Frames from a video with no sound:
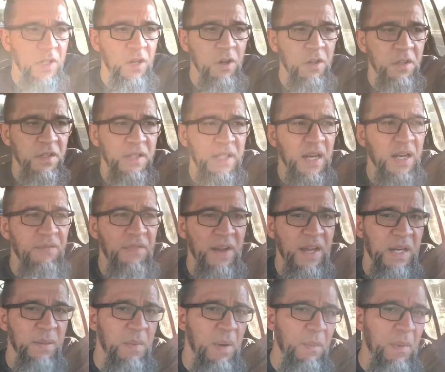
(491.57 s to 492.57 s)
Other than if I
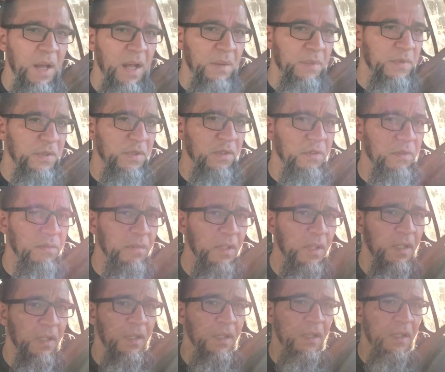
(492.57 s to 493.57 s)
ate at my mom's, you know,
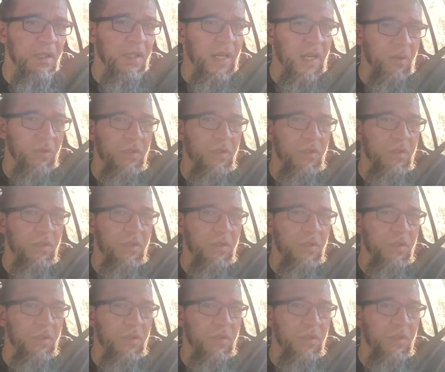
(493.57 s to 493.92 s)
then it was